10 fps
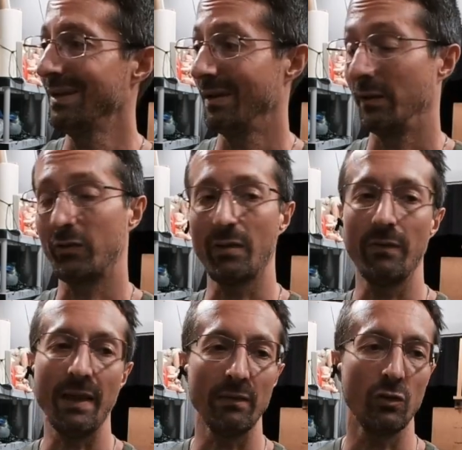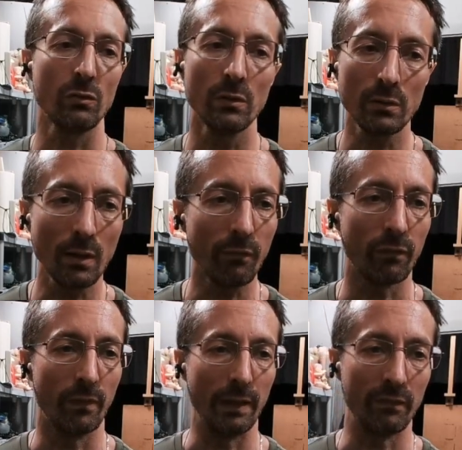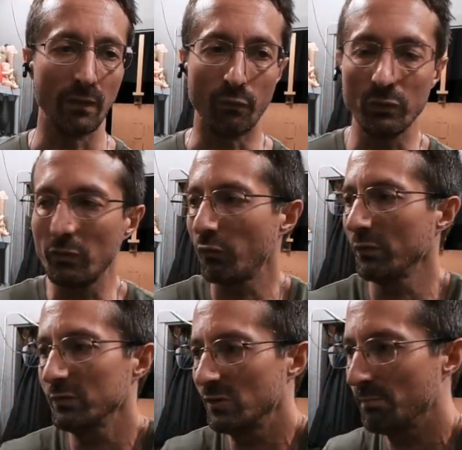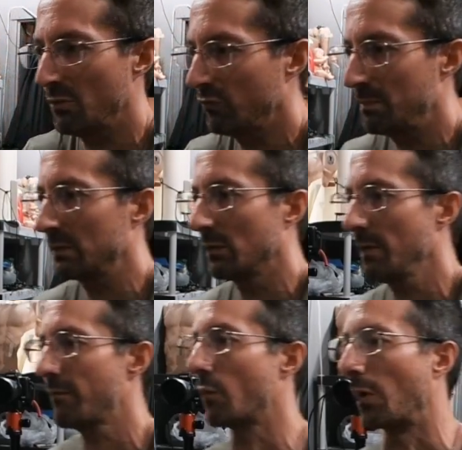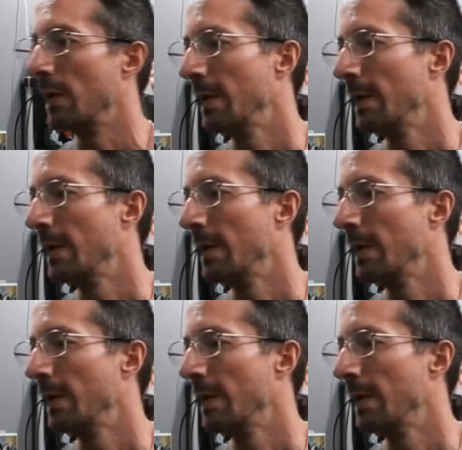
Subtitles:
is because that you're looking for that stuff, which is what you're supposed to be looking for.